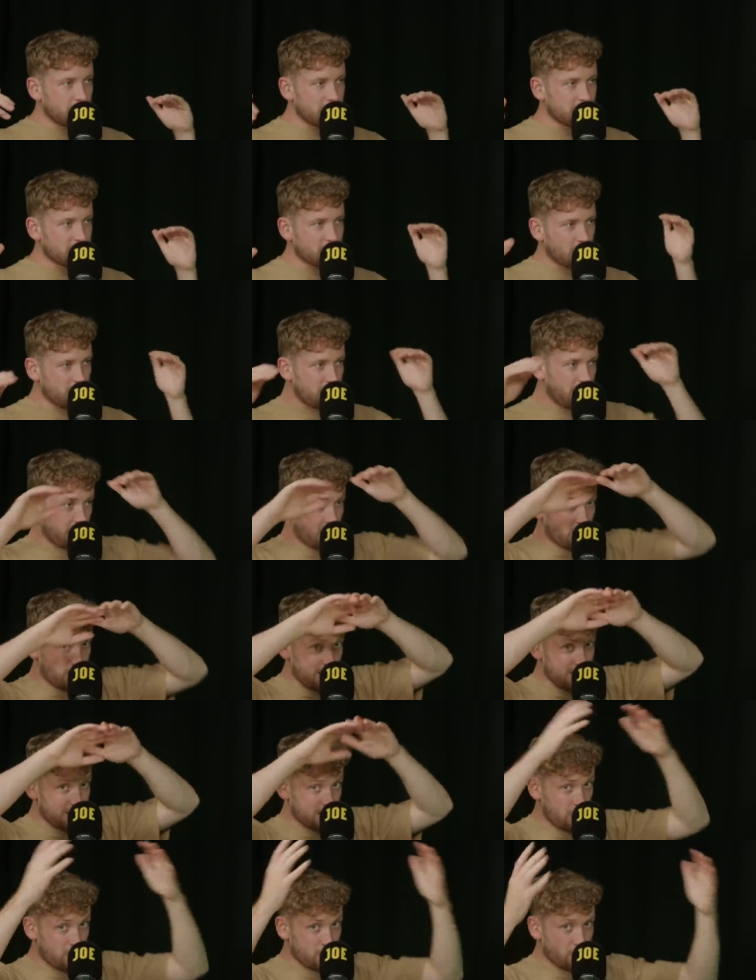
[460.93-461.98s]
It's
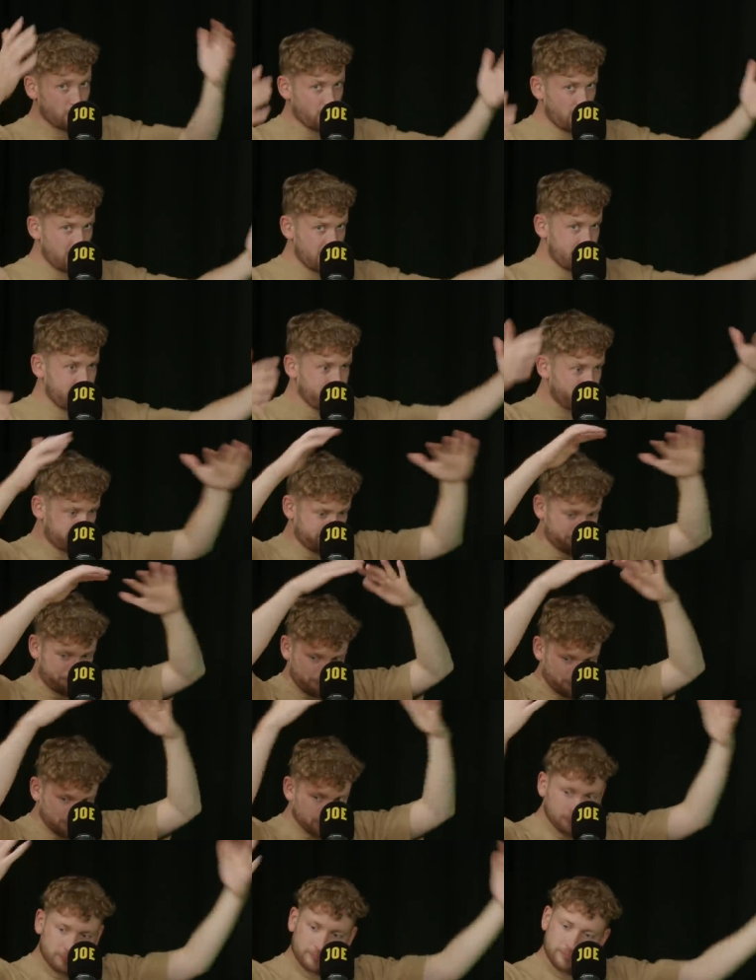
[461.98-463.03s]
these concrete
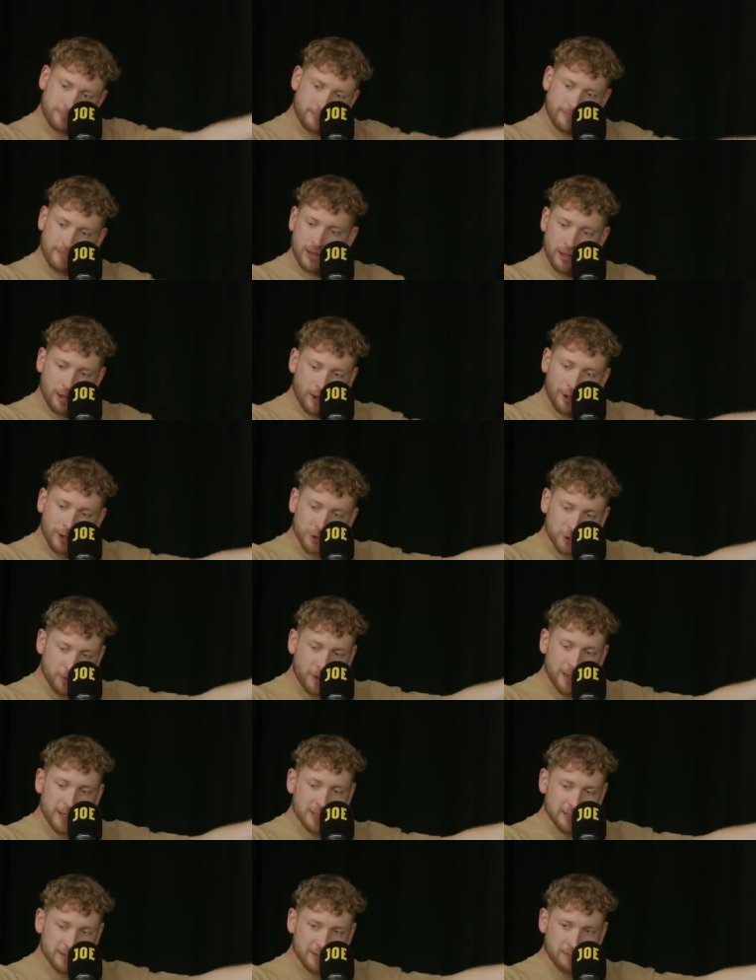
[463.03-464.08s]

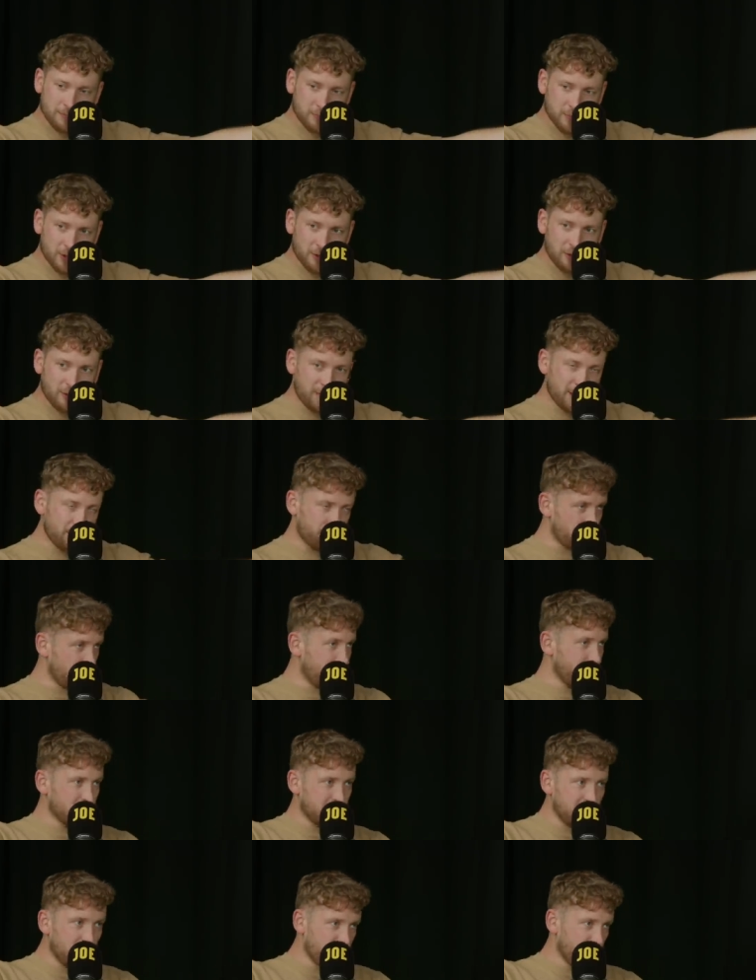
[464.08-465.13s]
archways so that people don't
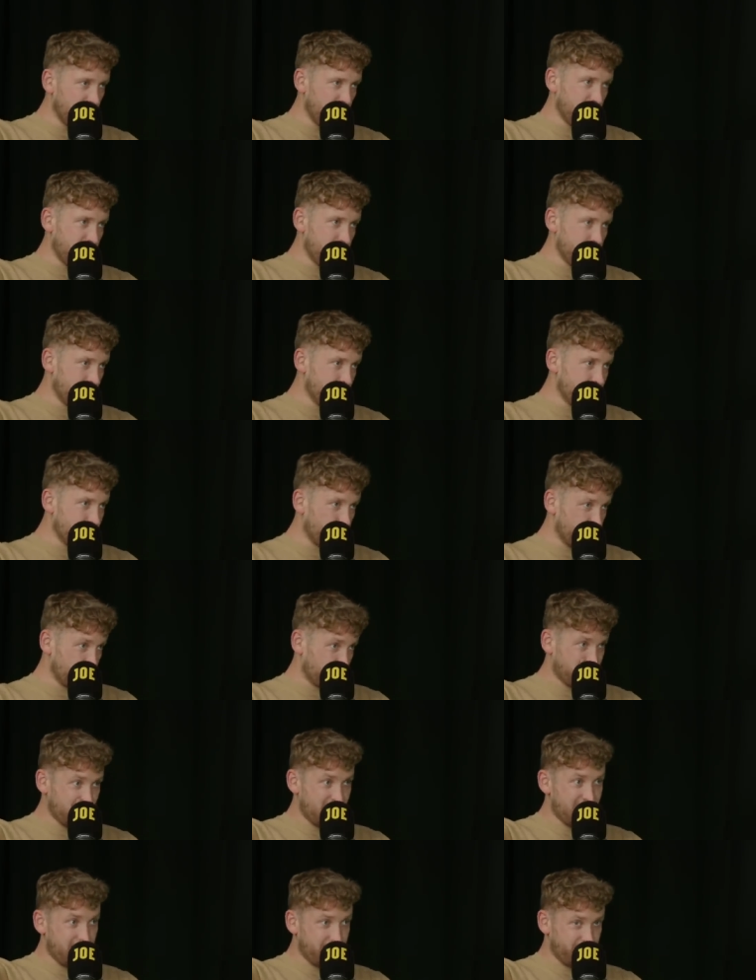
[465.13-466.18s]
have to look at it or
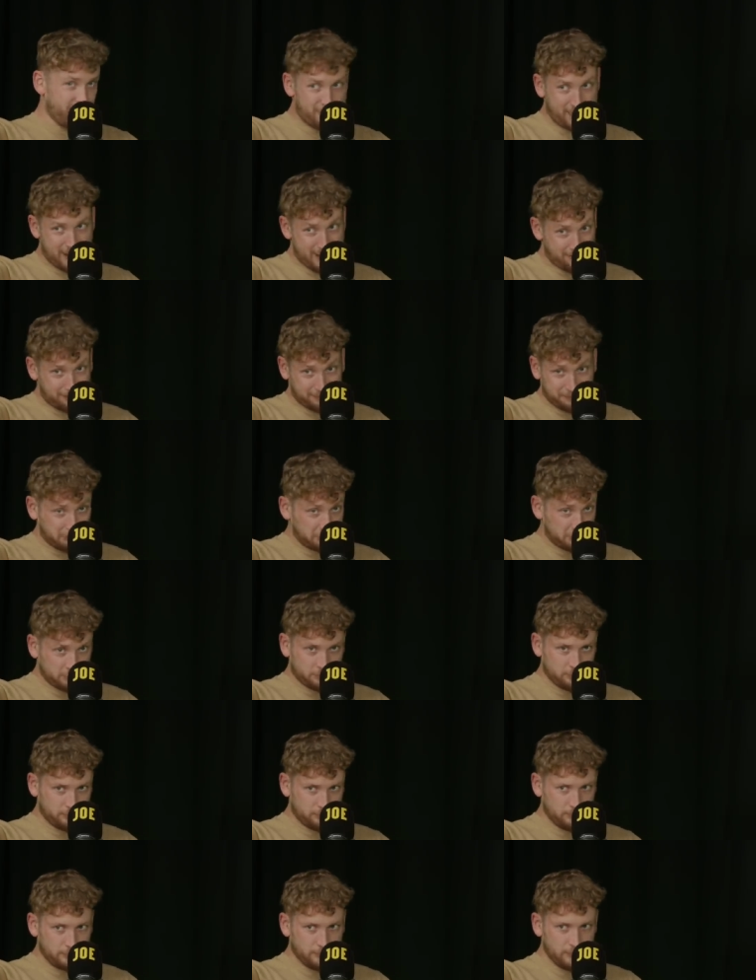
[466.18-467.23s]
see it from their
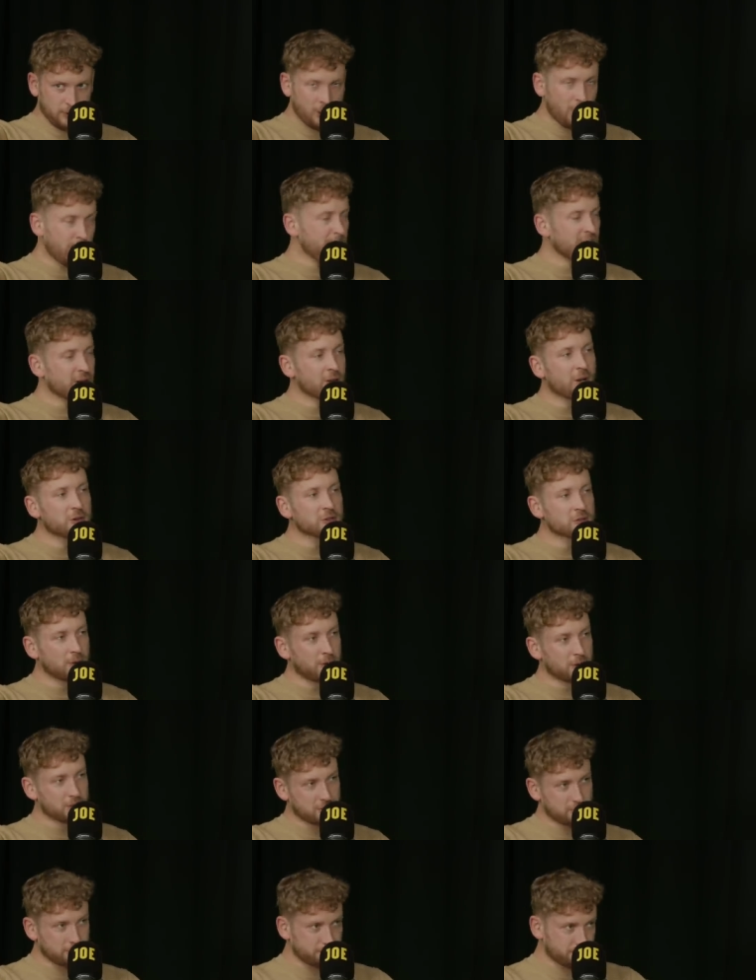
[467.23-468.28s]
home in the Cotswolds.